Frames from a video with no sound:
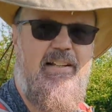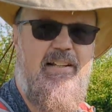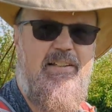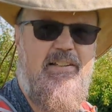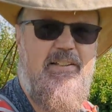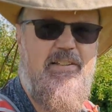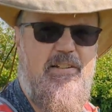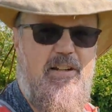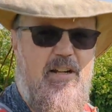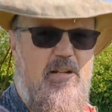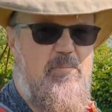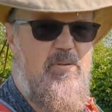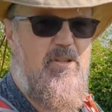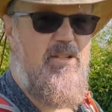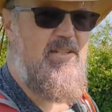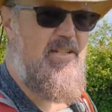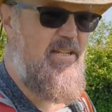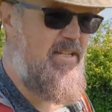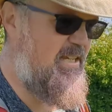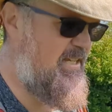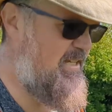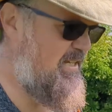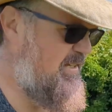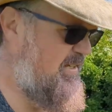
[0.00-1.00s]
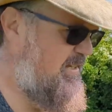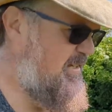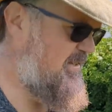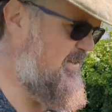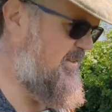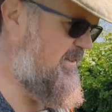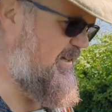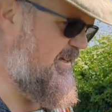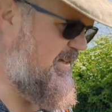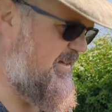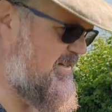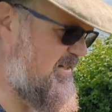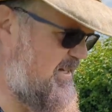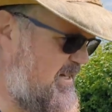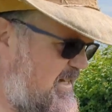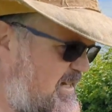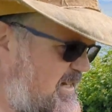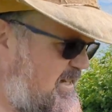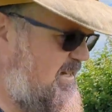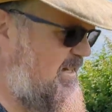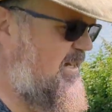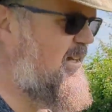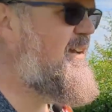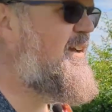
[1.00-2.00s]
It's a great pity that I
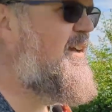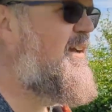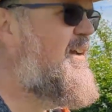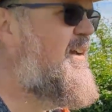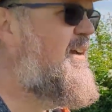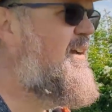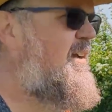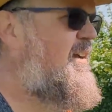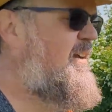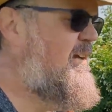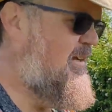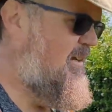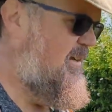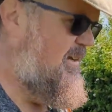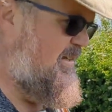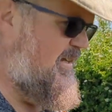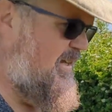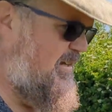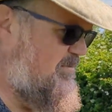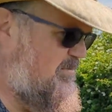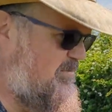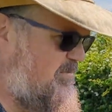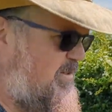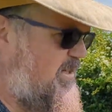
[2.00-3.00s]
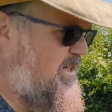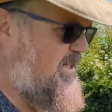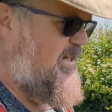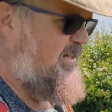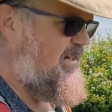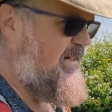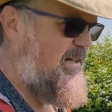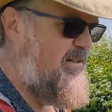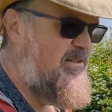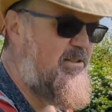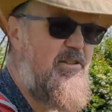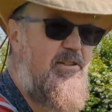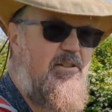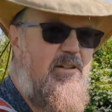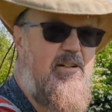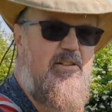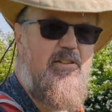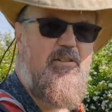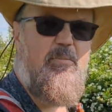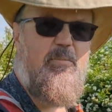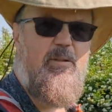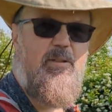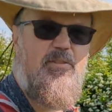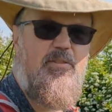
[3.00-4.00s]
haven't figured out how to
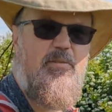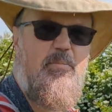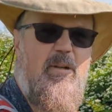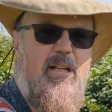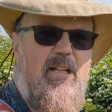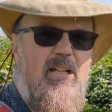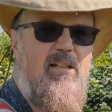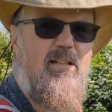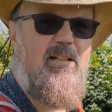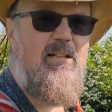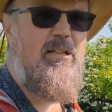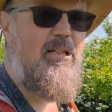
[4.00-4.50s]
transmit smell.